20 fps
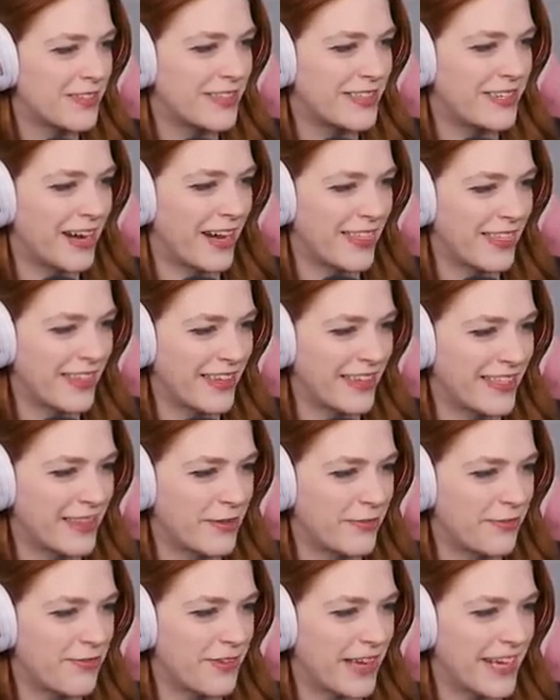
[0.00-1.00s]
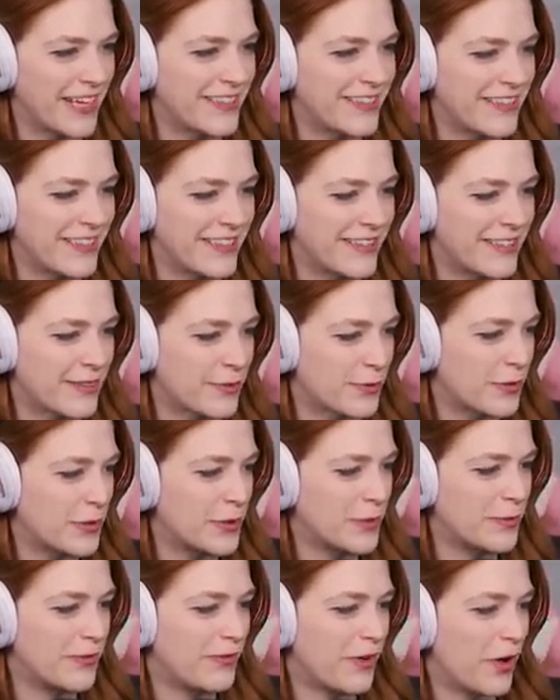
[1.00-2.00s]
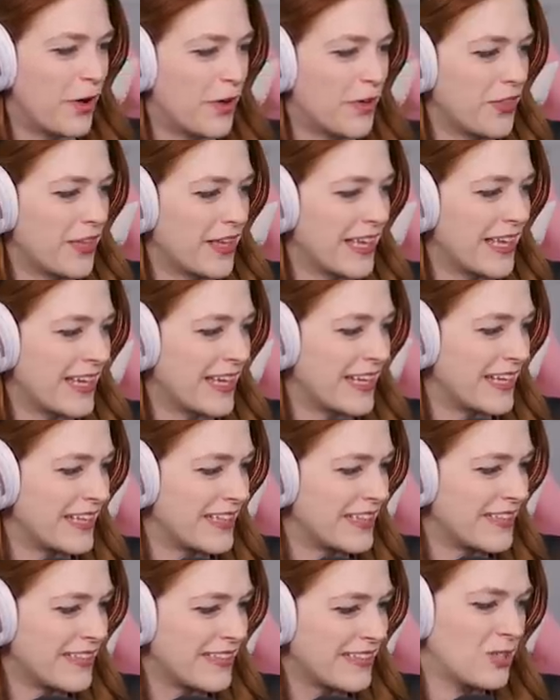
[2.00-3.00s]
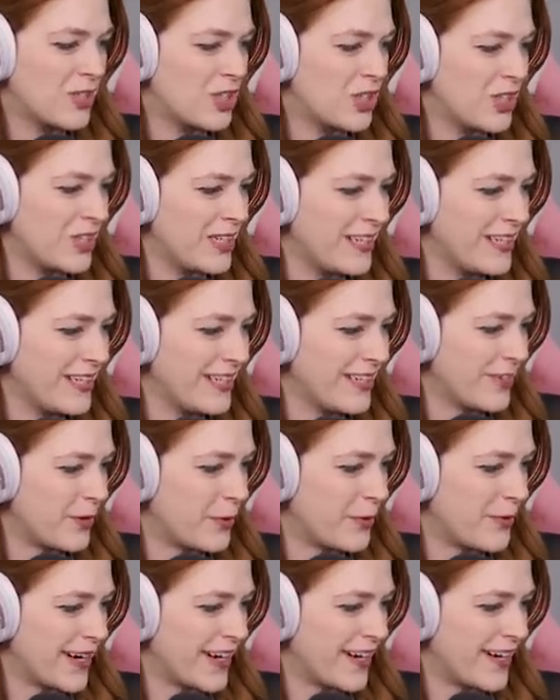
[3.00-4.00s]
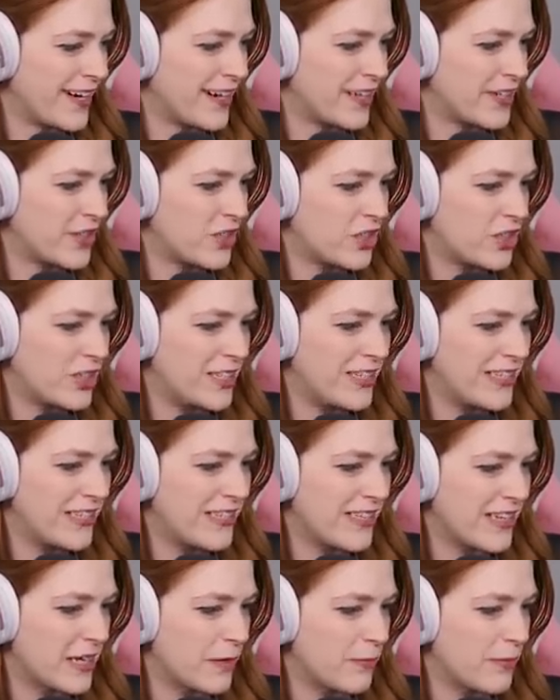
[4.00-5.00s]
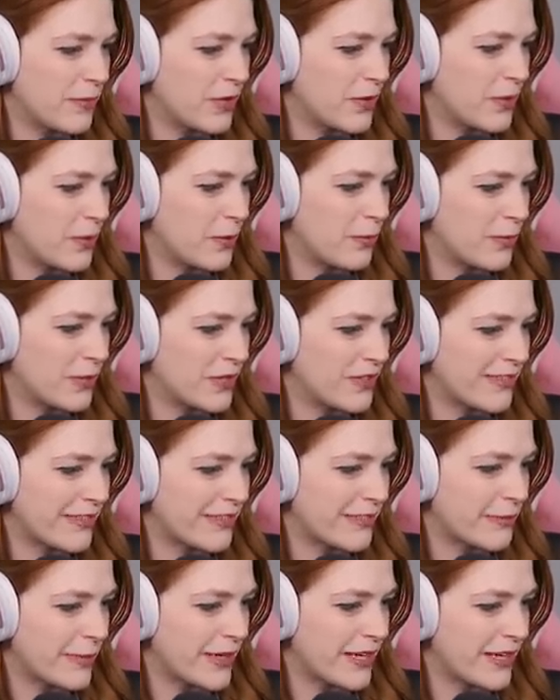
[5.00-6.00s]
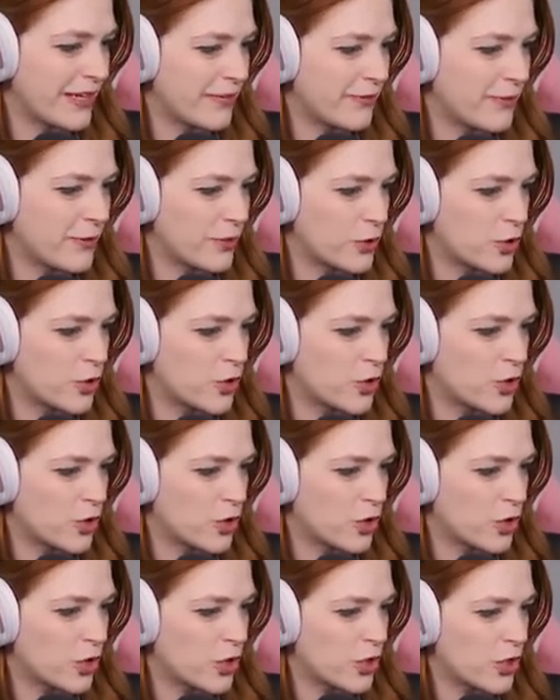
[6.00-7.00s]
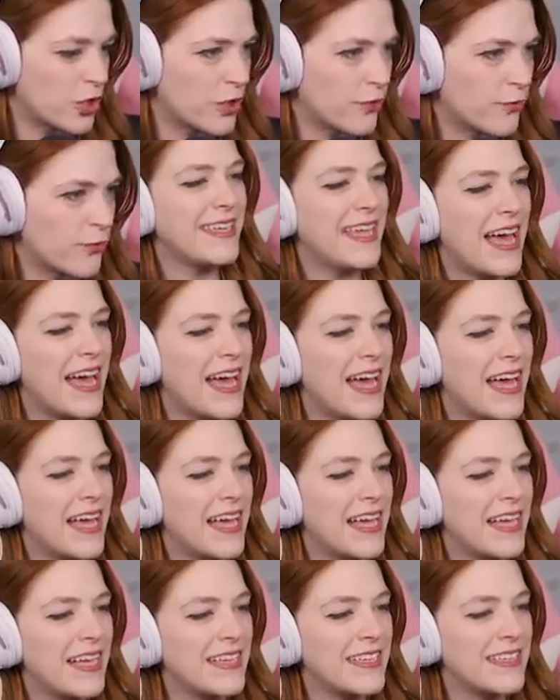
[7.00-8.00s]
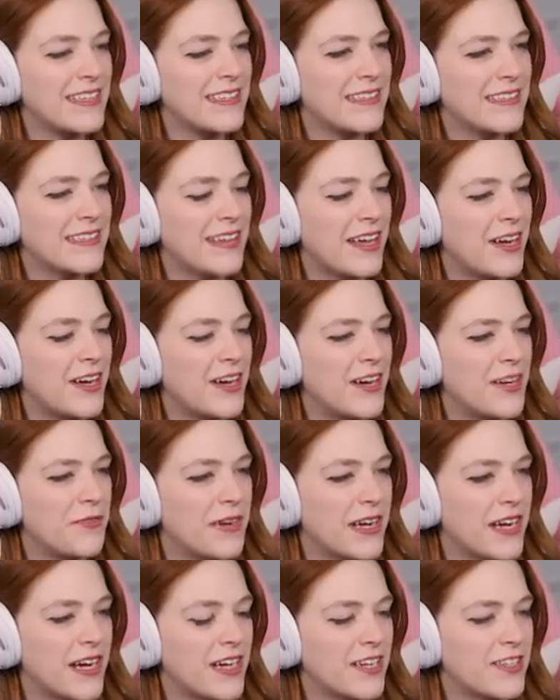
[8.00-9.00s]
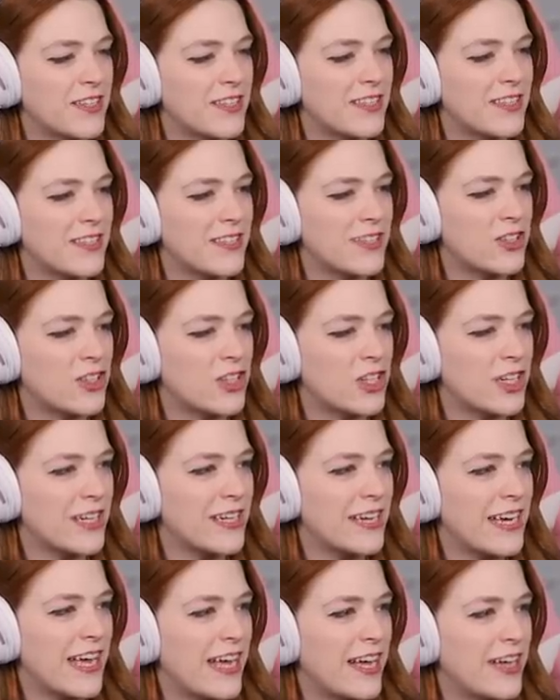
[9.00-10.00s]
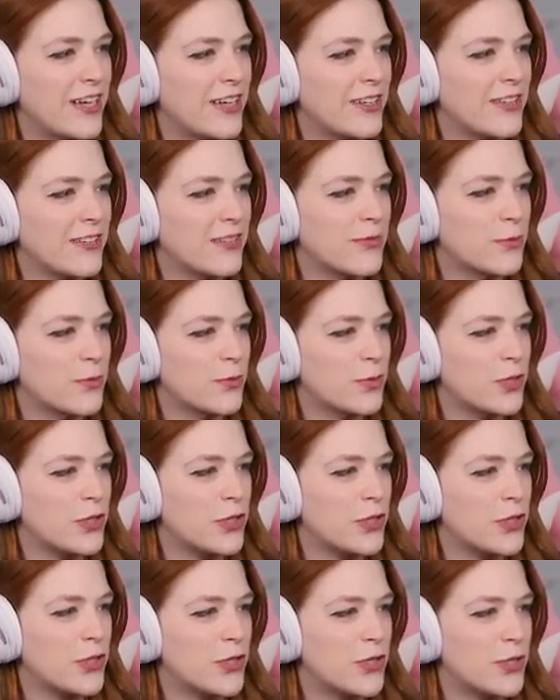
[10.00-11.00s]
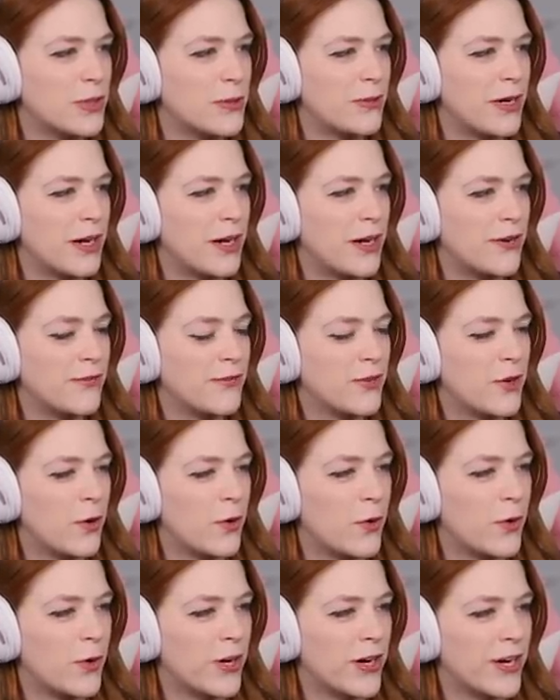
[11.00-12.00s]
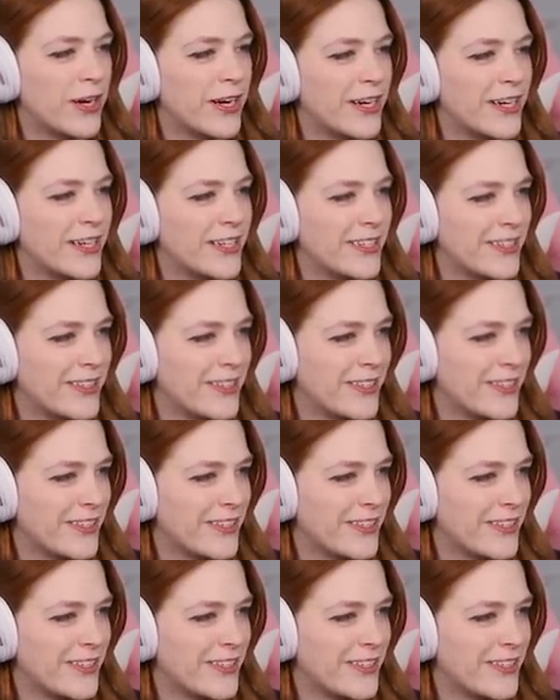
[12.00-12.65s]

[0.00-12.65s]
She's got like the fanciest room of all the kids. She, oh my gosh, she needs like a big old princess bed for sure. Yes. Oh my gosh, this is Chanel's room, of course.